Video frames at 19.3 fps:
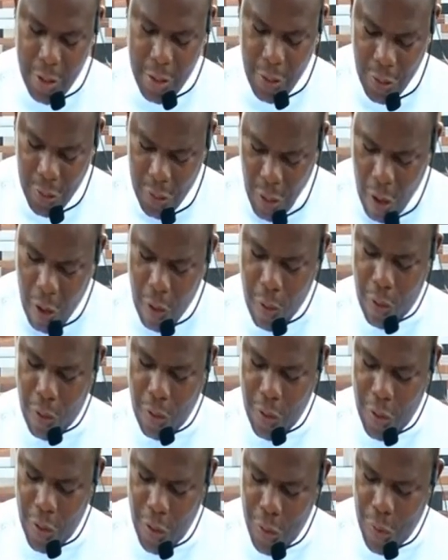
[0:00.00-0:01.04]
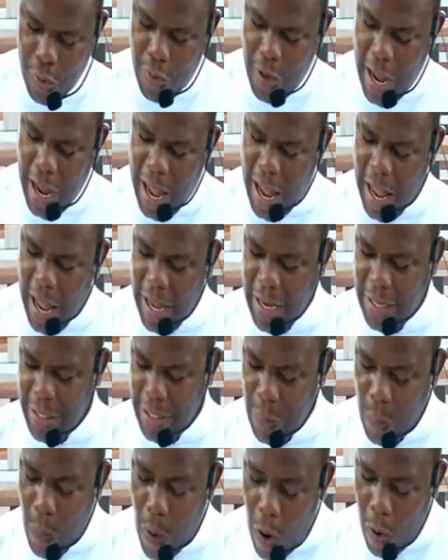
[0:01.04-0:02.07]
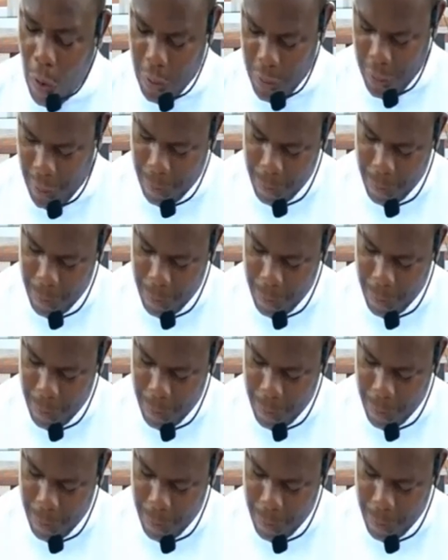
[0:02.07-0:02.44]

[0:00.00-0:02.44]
Though you are in the world,